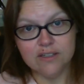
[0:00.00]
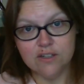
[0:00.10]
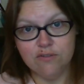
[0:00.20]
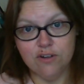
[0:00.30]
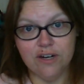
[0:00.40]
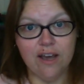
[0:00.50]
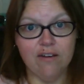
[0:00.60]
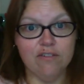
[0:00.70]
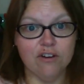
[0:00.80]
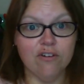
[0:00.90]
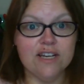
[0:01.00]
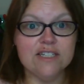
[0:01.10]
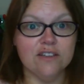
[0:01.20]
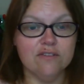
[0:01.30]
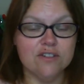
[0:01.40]
So if you don't have a great
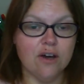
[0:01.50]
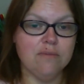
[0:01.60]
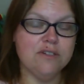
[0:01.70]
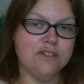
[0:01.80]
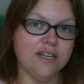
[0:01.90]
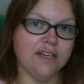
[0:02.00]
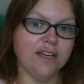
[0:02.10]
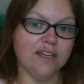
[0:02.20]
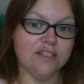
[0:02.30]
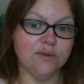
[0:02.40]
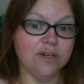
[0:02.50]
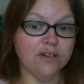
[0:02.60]
deal of time to dedicate to it,